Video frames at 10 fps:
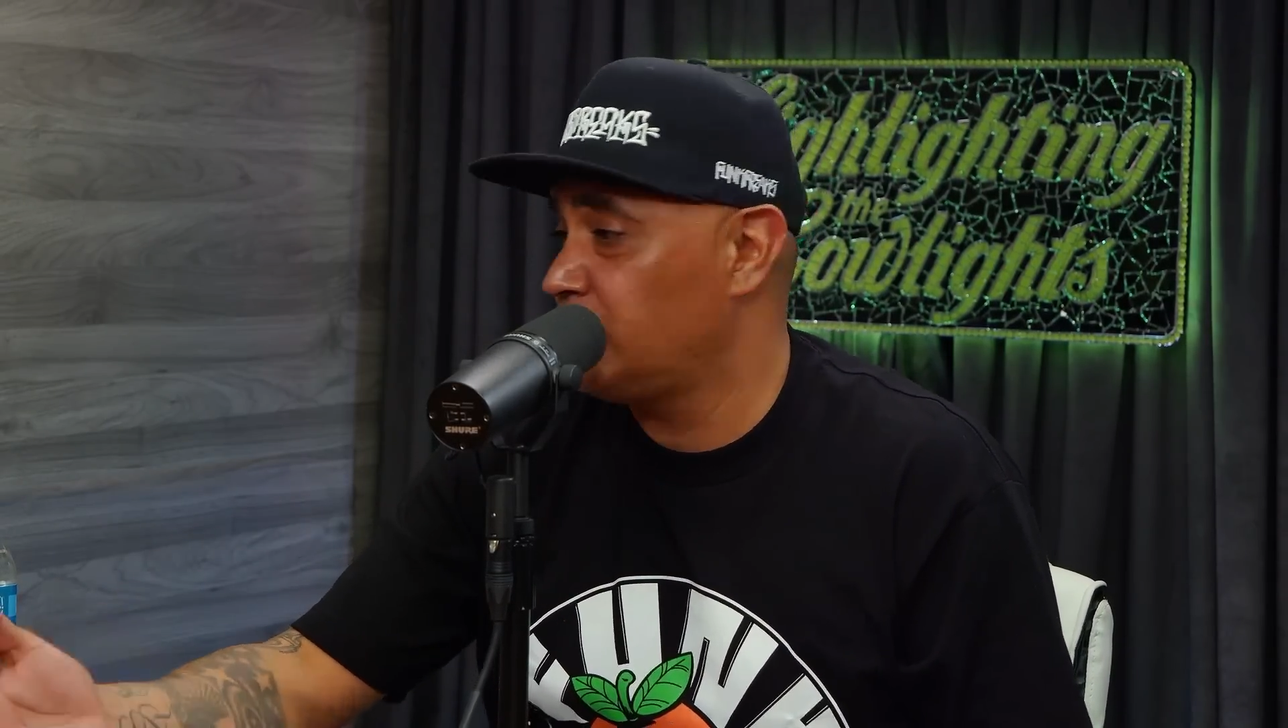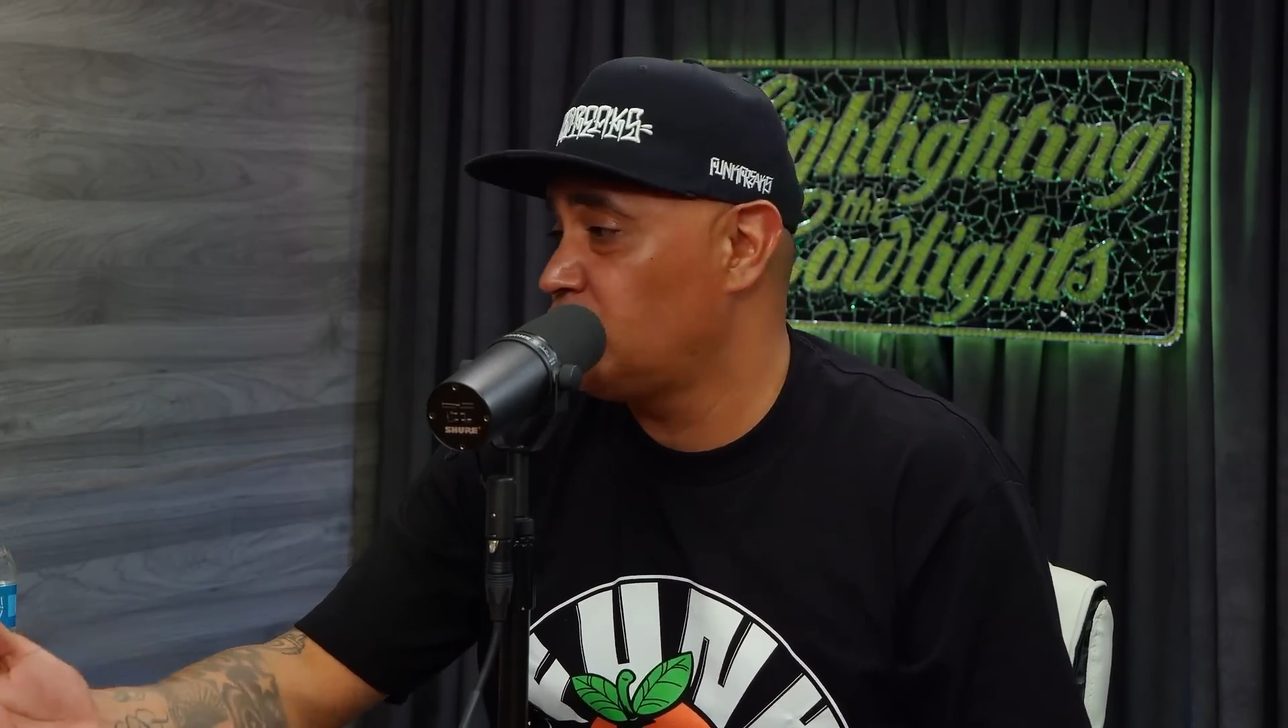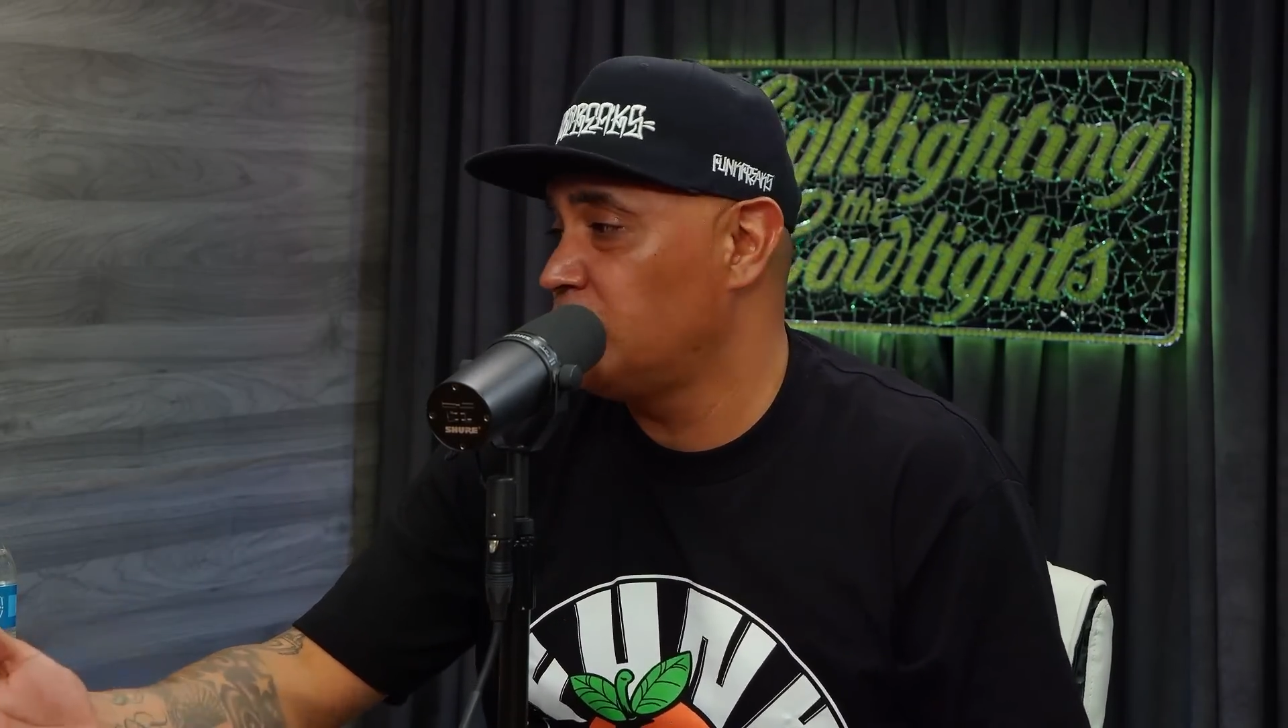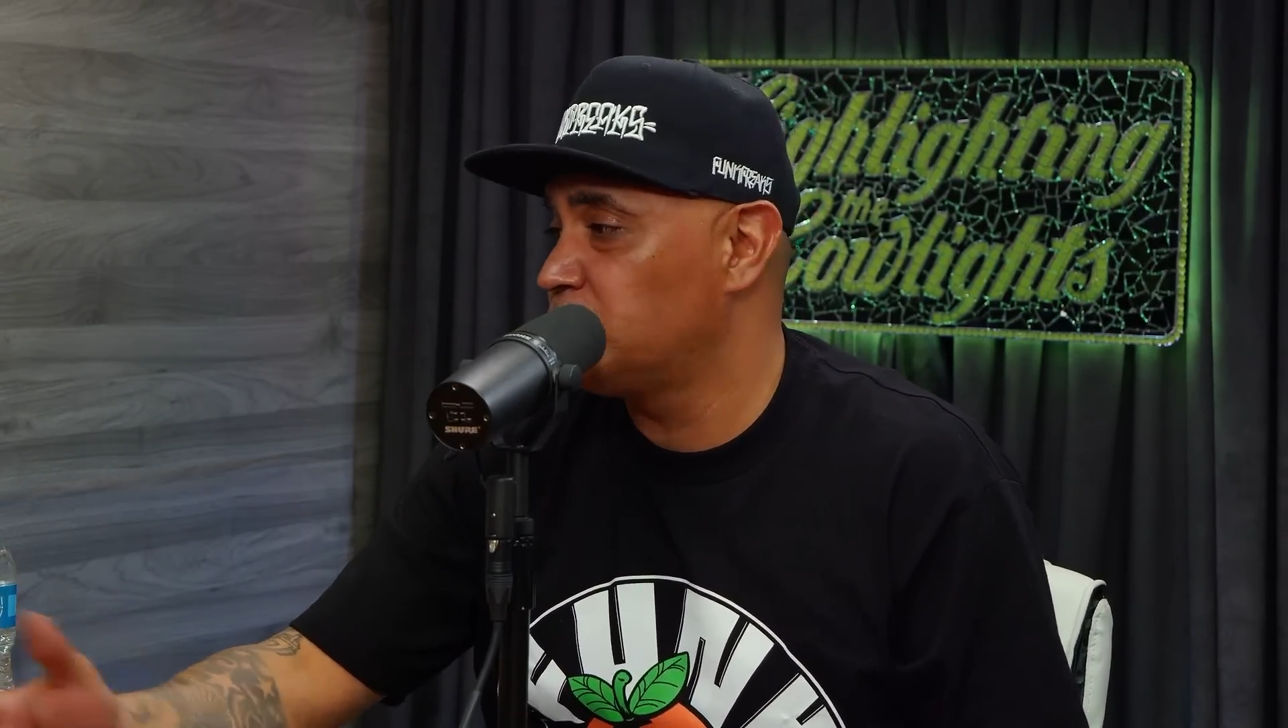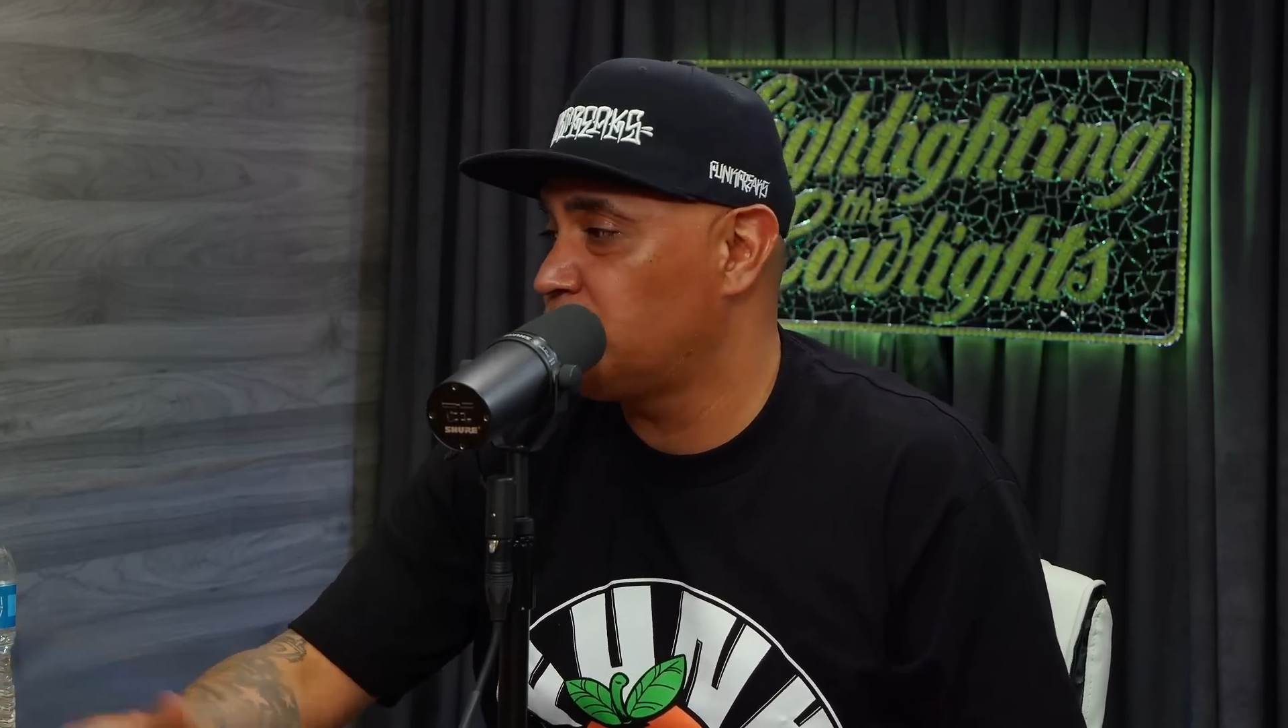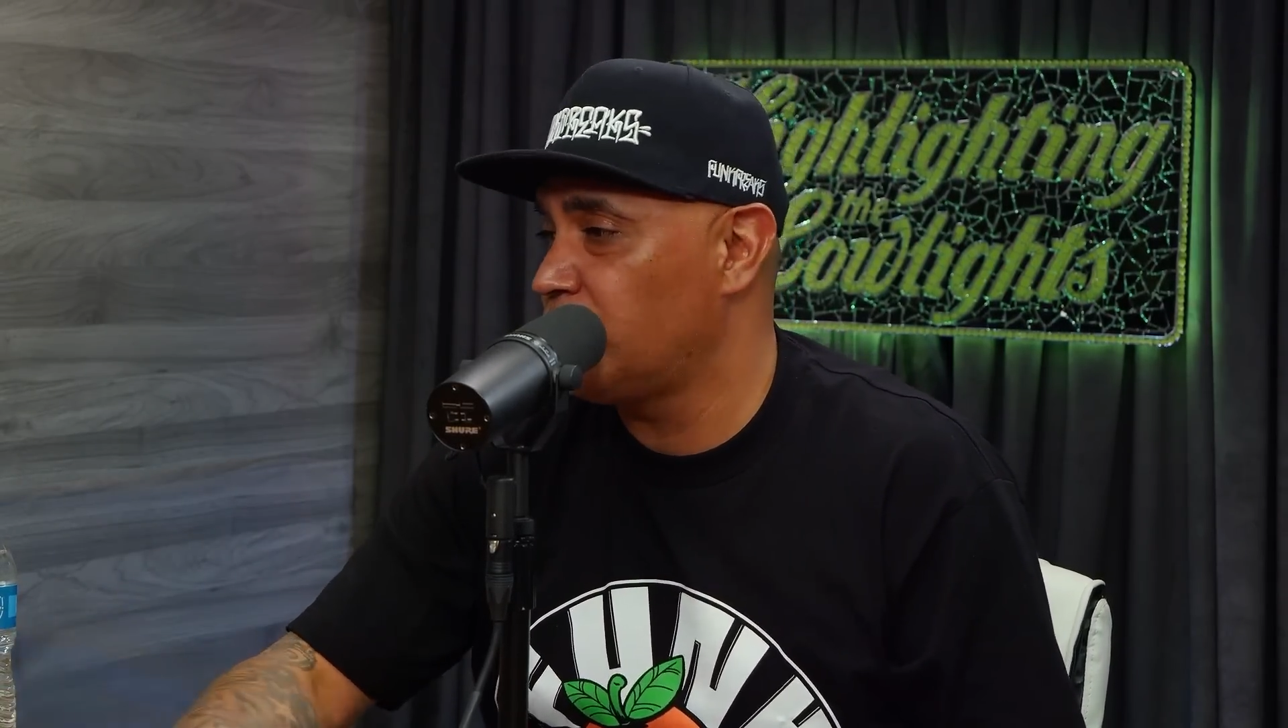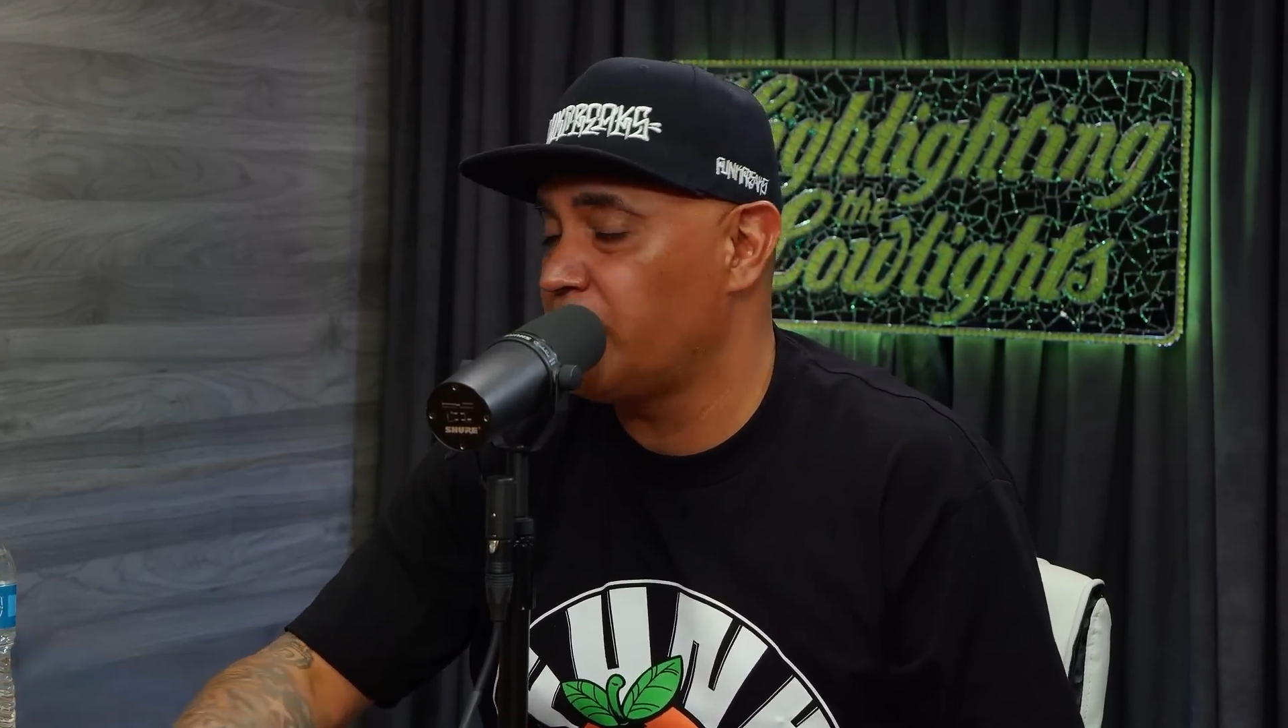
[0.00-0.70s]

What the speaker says: told them straight